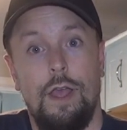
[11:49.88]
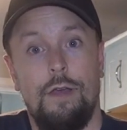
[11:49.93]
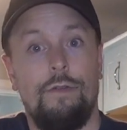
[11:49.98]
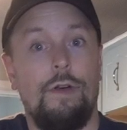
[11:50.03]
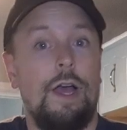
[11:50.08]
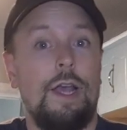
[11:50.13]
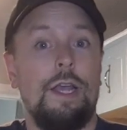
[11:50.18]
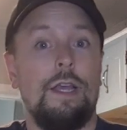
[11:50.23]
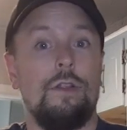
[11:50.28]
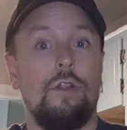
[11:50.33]
If
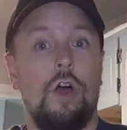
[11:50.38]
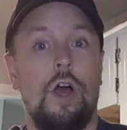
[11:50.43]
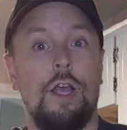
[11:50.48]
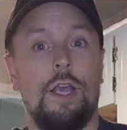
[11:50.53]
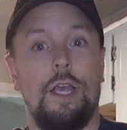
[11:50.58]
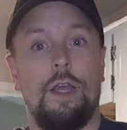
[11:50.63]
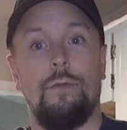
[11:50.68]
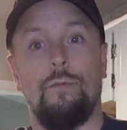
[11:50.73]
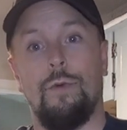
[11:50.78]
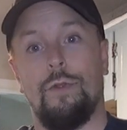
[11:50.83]
I can
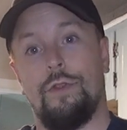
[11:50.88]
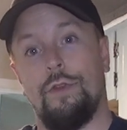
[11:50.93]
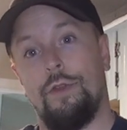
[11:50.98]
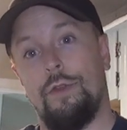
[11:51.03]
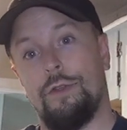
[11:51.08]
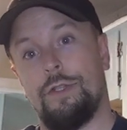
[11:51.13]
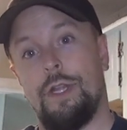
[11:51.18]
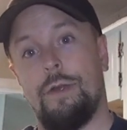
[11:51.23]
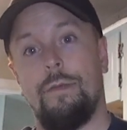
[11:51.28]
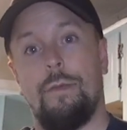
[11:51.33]
log in with their
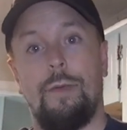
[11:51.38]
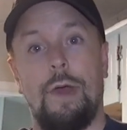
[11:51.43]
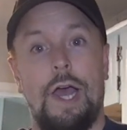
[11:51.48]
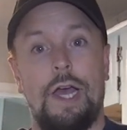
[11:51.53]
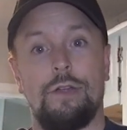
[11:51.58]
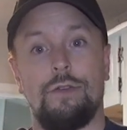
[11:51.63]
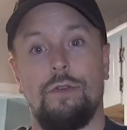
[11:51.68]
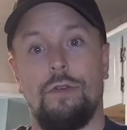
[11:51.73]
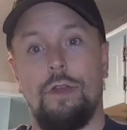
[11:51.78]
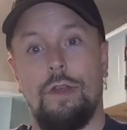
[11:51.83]
username and
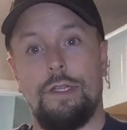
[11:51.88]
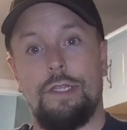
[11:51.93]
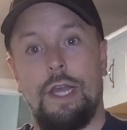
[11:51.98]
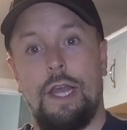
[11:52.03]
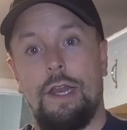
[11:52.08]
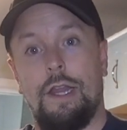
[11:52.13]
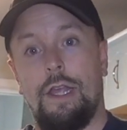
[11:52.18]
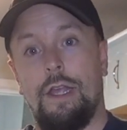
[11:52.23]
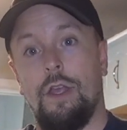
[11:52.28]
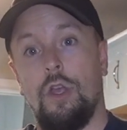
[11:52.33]
password and
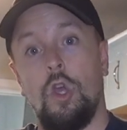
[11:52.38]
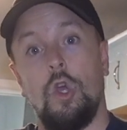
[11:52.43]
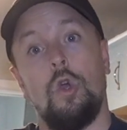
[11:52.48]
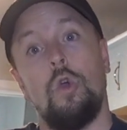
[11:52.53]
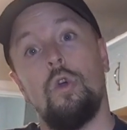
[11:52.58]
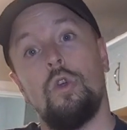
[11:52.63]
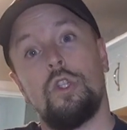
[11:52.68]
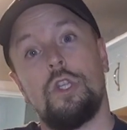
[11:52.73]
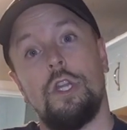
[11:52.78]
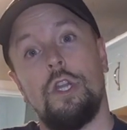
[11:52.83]
identity,
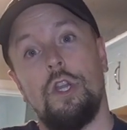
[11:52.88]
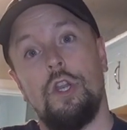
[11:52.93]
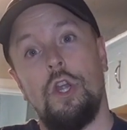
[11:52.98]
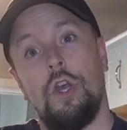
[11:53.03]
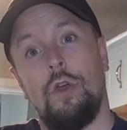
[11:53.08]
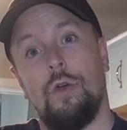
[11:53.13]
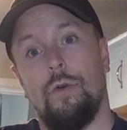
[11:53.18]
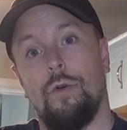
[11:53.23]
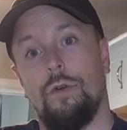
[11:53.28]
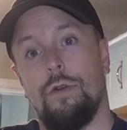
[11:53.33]
who's going to
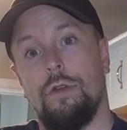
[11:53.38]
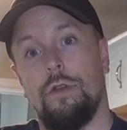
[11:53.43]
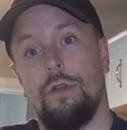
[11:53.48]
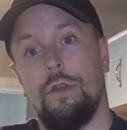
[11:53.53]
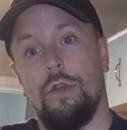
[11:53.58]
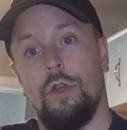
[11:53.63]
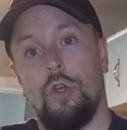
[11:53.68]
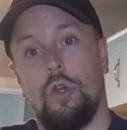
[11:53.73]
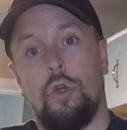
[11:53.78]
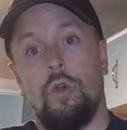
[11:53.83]
know?
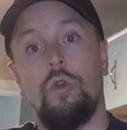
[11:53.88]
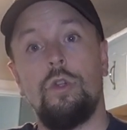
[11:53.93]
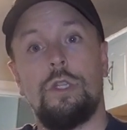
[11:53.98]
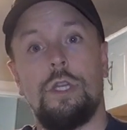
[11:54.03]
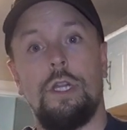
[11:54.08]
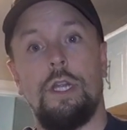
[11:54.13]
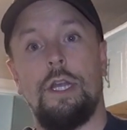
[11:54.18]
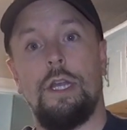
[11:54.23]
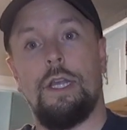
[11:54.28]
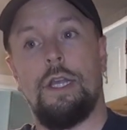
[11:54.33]
Who's
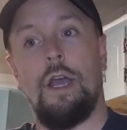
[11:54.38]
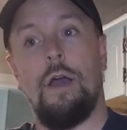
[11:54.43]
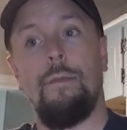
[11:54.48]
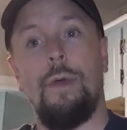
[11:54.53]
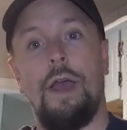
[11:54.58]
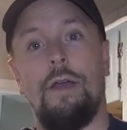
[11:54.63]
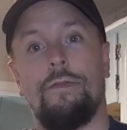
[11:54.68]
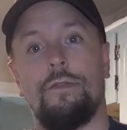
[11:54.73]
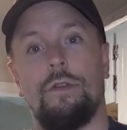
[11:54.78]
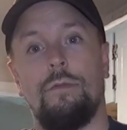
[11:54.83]
going to come
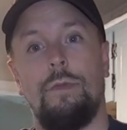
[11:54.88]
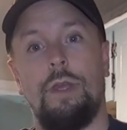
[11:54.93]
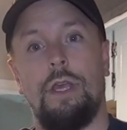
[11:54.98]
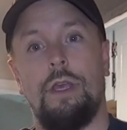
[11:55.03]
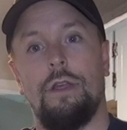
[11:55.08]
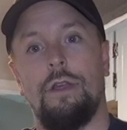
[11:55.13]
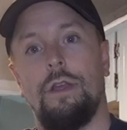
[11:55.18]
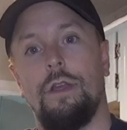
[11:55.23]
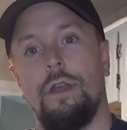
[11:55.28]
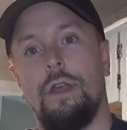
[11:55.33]
after
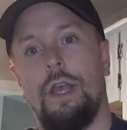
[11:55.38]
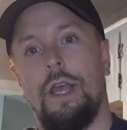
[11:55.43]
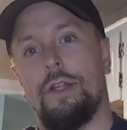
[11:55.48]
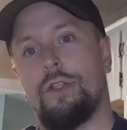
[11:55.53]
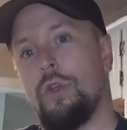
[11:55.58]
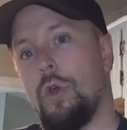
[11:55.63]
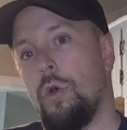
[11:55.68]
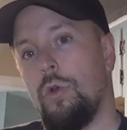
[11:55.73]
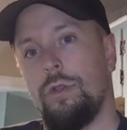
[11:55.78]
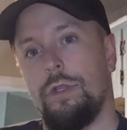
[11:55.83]
me?
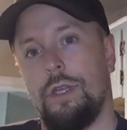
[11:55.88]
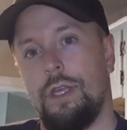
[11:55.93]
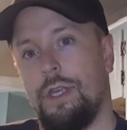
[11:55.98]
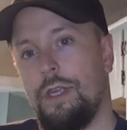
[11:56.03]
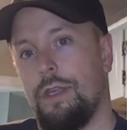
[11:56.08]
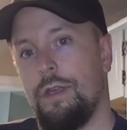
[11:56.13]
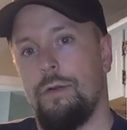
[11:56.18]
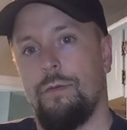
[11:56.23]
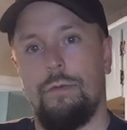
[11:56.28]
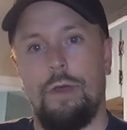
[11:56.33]
It's
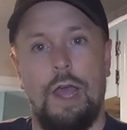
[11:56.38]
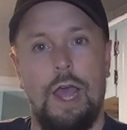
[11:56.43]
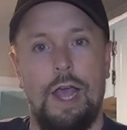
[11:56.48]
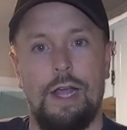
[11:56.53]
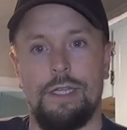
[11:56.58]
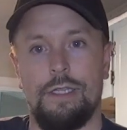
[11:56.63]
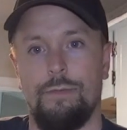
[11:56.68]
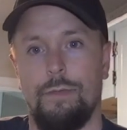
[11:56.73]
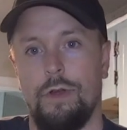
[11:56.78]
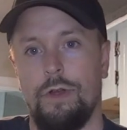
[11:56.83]
only
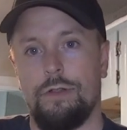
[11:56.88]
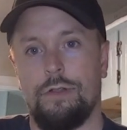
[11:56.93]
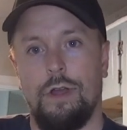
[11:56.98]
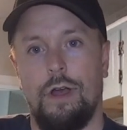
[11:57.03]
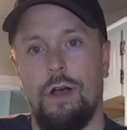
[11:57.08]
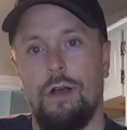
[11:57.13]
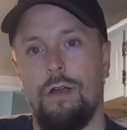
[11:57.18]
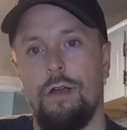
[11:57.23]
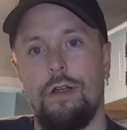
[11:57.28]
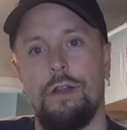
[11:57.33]
X amount of
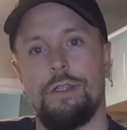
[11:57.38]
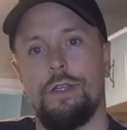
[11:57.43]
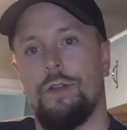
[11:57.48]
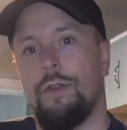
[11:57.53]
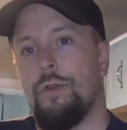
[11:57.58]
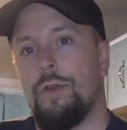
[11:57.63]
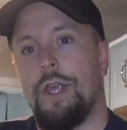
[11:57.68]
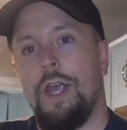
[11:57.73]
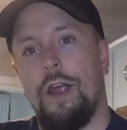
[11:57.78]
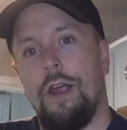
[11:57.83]
dollars and
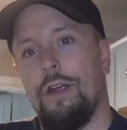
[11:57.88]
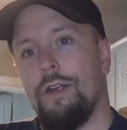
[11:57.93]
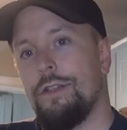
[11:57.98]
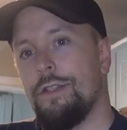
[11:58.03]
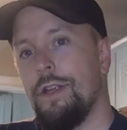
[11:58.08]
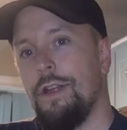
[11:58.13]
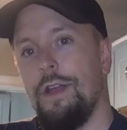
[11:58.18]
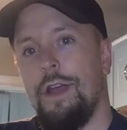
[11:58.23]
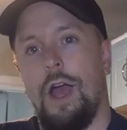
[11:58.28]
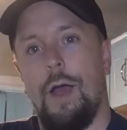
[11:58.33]
who
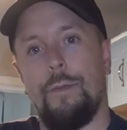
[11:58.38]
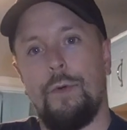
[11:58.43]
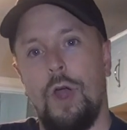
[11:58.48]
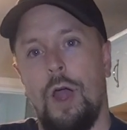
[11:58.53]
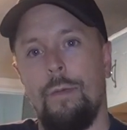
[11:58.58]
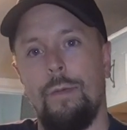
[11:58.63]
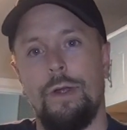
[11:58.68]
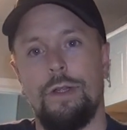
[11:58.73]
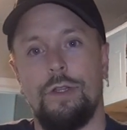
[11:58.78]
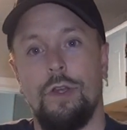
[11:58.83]
cares? I'm
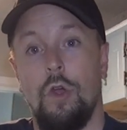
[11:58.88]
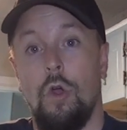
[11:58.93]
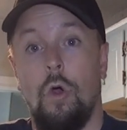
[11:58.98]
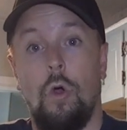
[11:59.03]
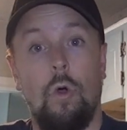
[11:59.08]
compromised.